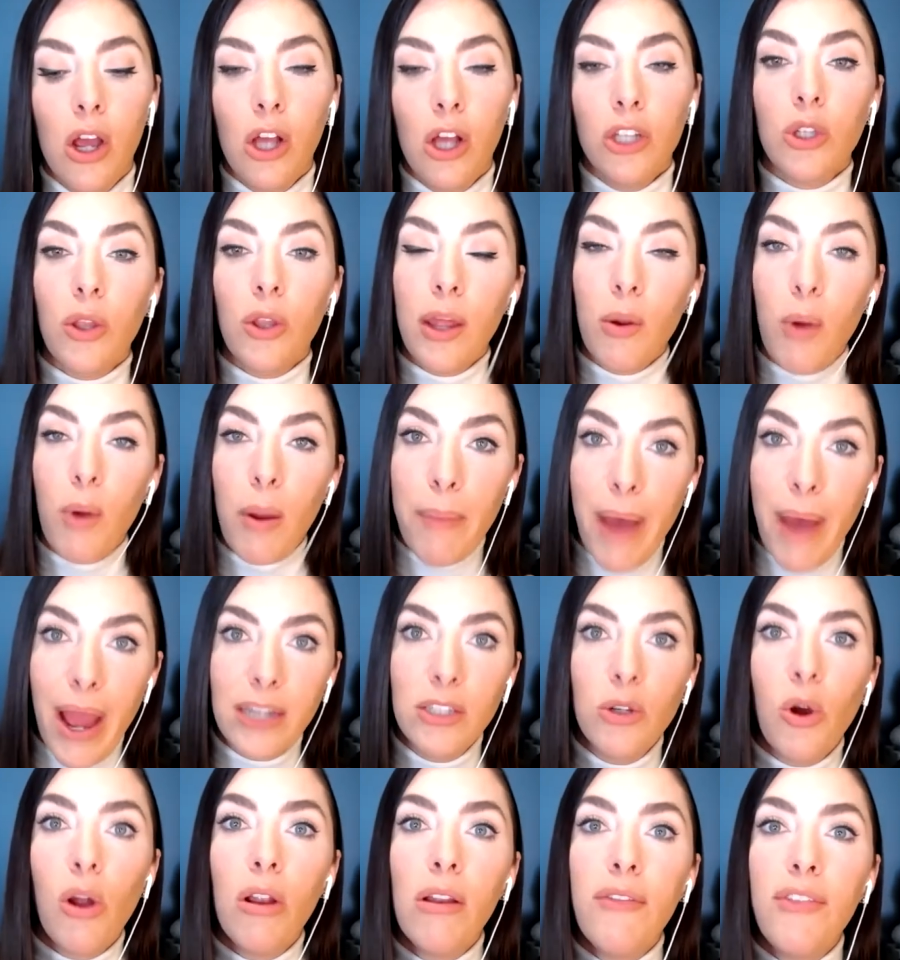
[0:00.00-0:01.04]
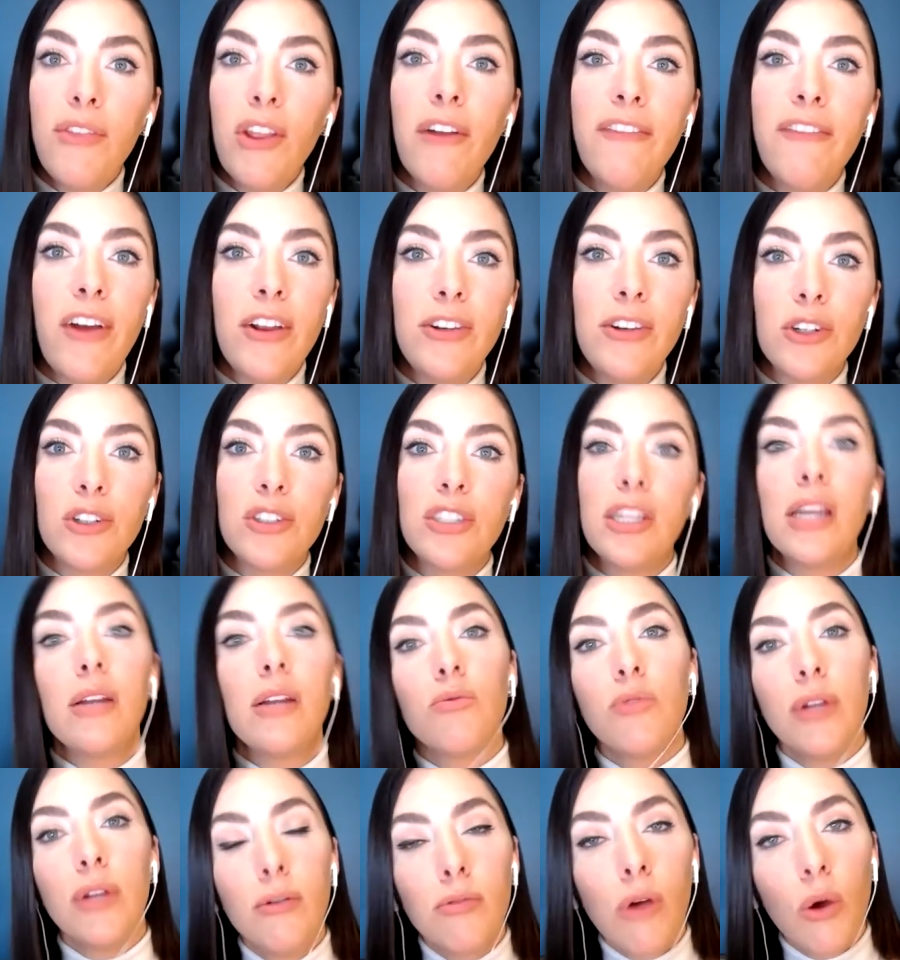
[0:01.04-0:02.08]
So they went back to all of their vendors, they
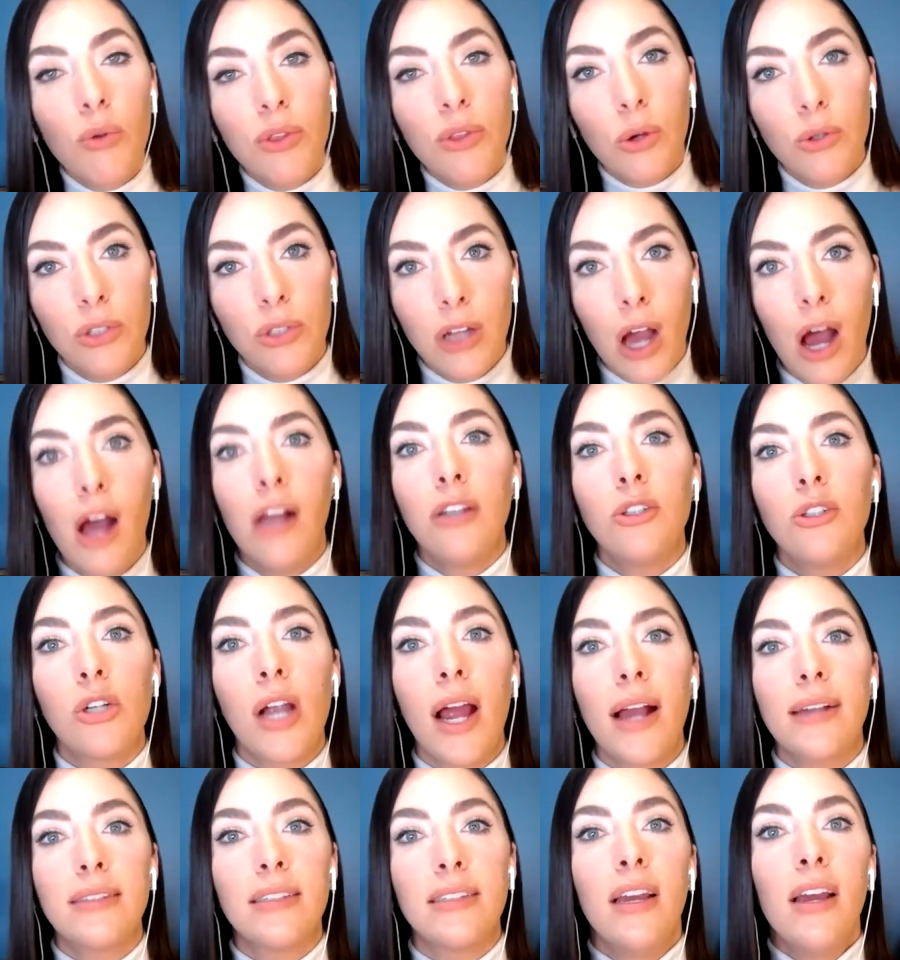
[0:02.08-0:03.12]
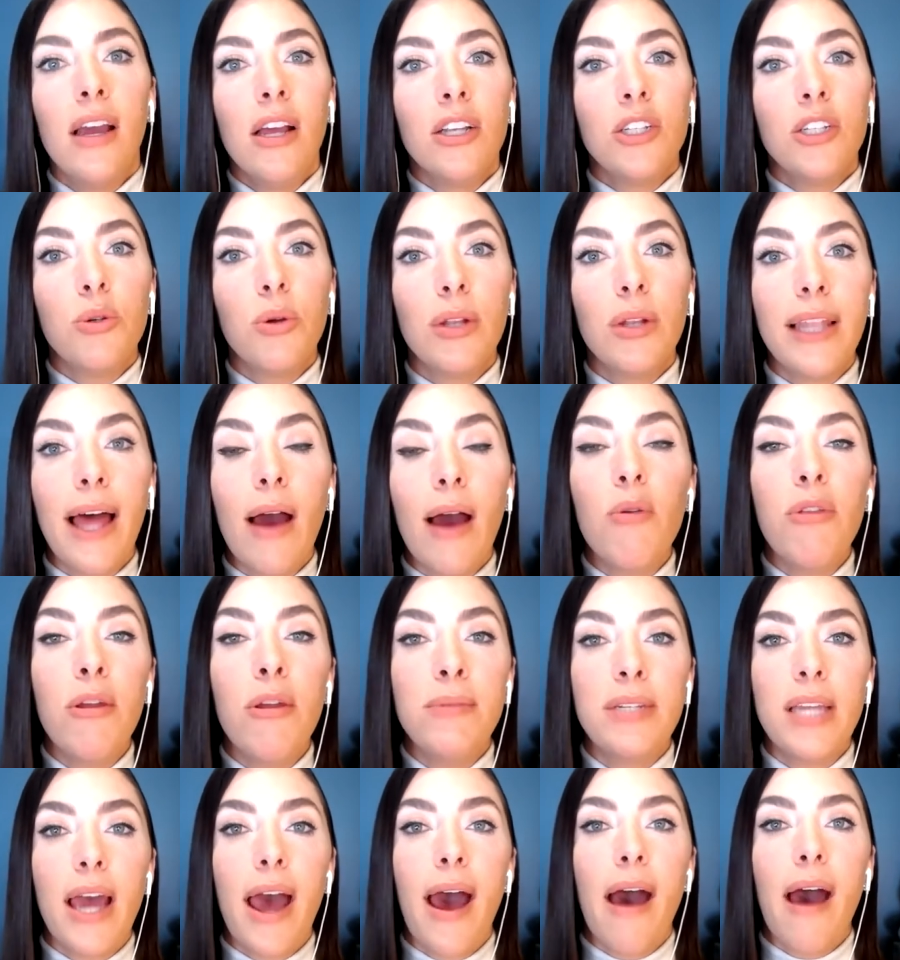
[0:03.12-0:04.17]
rewrote those contracts to allow
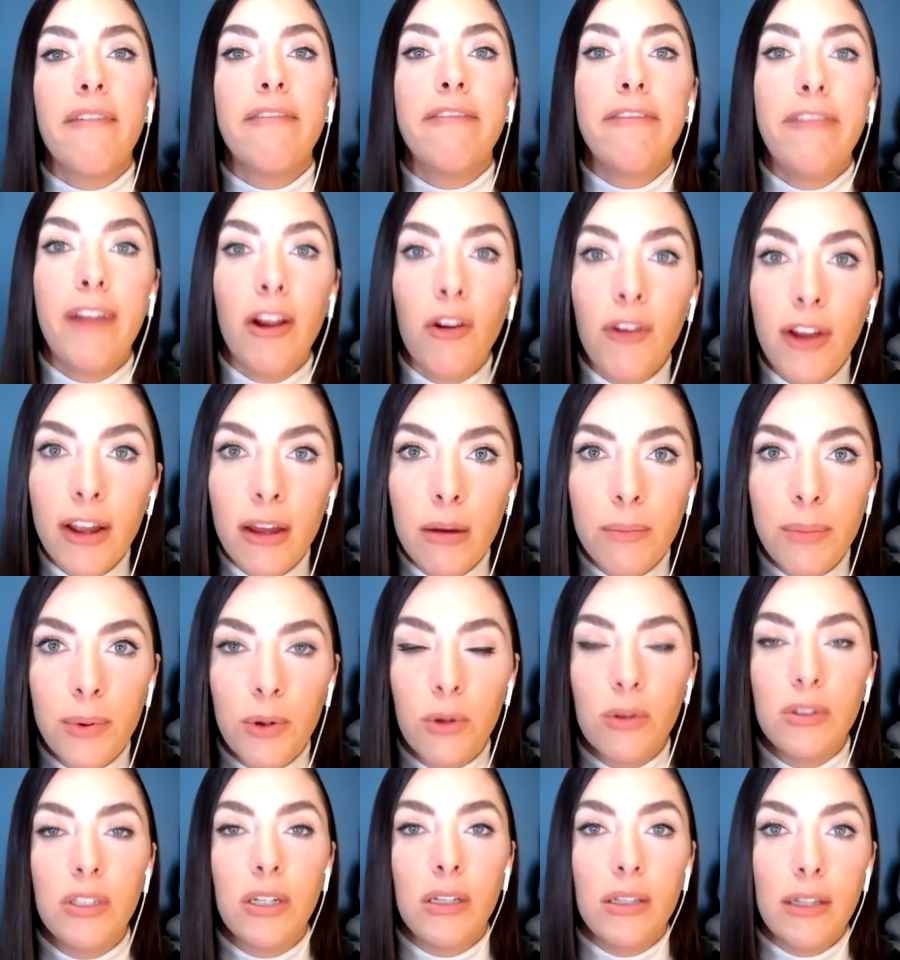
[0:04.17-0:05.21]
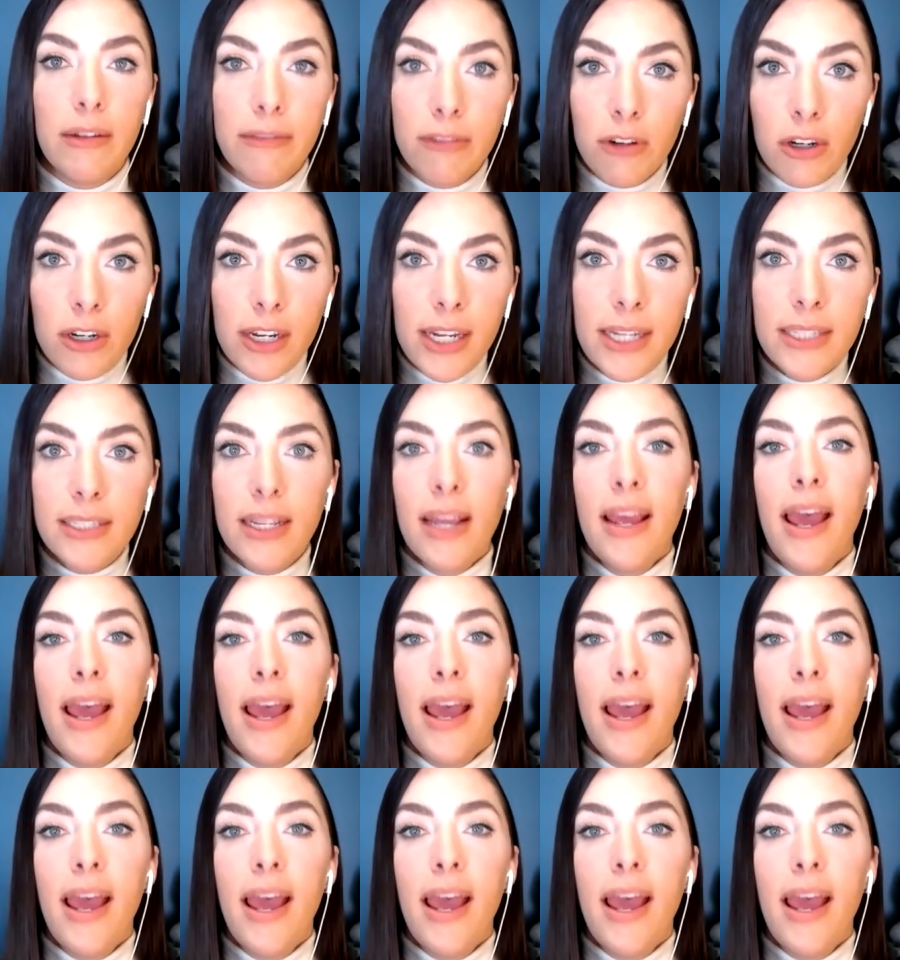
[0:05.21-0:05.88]
them to have variable deliveries